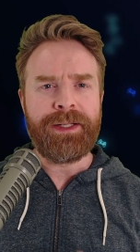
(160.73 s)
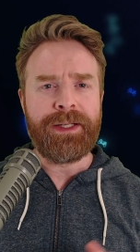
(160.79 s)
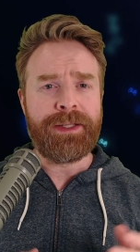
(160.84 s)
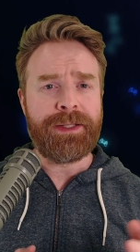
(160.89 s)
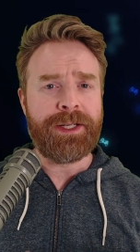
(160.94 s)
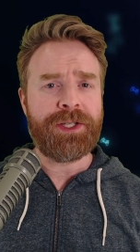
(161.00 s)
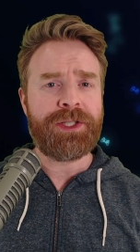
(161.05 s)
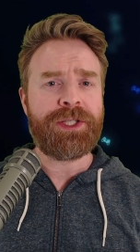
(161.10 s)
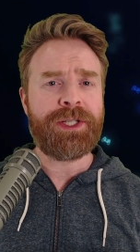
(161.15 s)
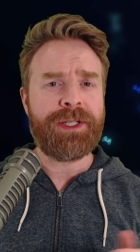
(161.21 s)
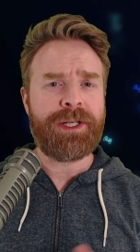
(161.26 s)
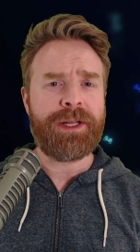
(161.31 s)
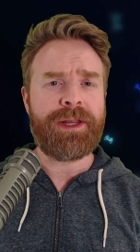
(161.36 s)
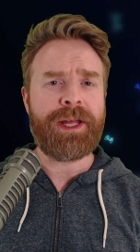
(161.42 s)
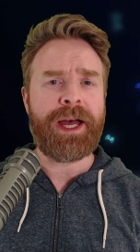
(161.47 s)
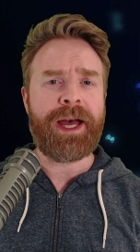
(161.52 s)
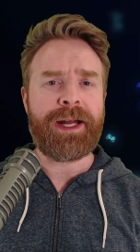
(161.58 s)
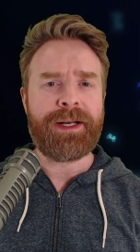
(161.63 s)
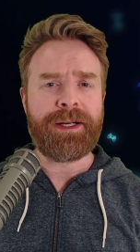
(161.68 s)
In addition to
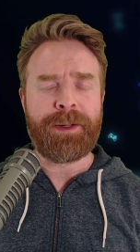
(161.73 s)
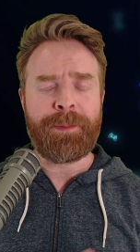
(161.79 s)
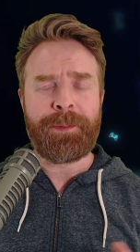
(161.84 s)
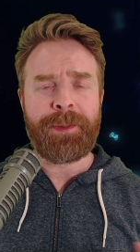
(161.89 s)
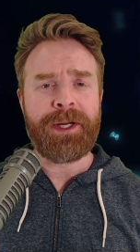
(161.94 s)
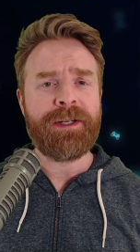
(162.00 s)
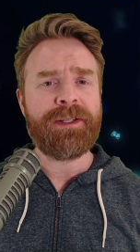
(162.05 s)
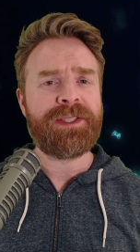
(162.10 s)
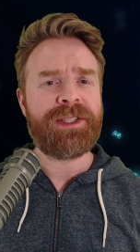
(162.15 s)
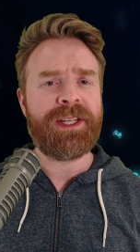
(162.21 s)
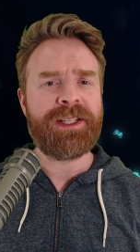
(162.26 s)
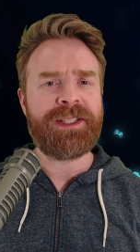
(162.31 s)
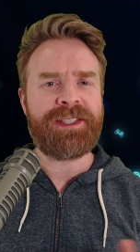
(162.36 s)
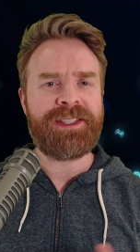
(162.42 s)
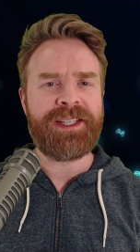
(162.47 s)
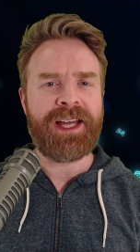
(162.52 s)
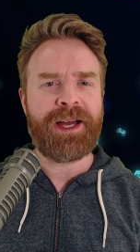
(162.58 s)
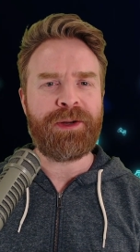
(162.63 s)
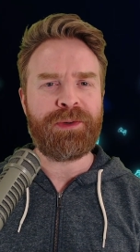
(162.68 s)
that, it appears that
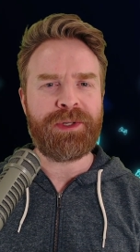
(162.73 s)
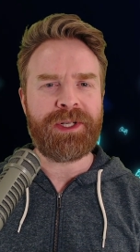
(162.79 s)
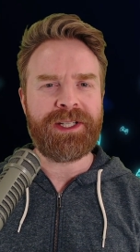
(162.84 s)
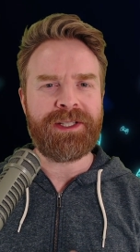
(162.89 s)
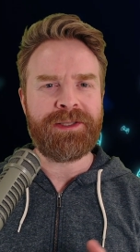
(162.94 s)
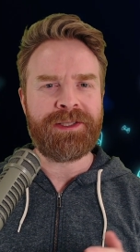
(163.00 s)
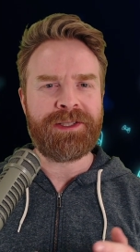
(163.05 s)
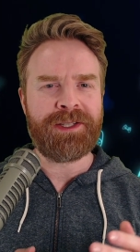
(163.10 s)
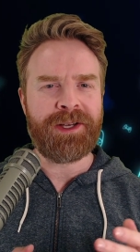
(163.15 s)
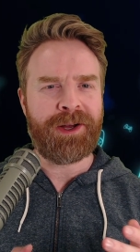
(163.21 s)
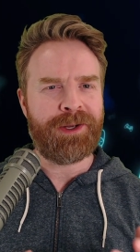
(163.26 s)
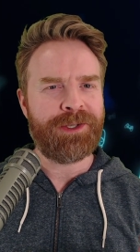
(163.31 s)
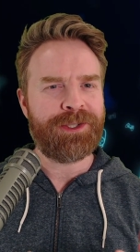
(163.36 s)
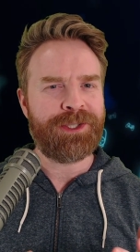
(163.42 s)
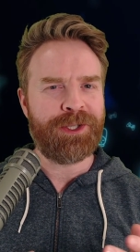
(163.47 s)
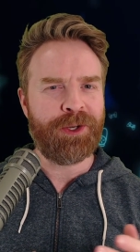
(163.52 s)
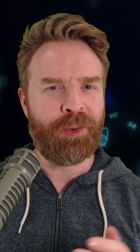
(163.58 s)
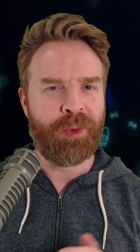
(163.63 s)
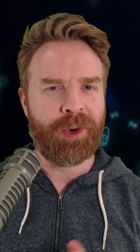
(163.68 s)
sound is
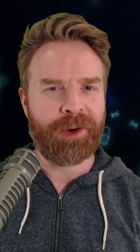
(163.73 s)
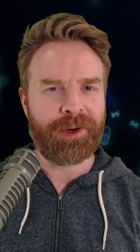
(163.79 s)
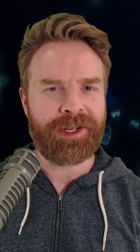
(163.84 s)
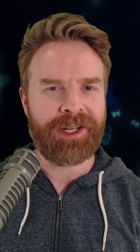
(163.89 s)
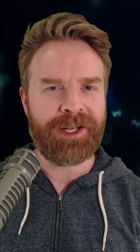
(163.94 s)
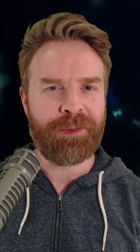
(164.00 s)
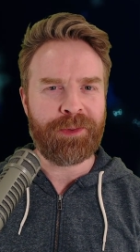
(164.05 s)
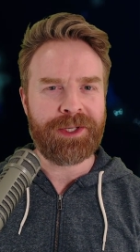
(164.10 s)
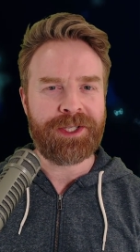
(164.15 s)
also working,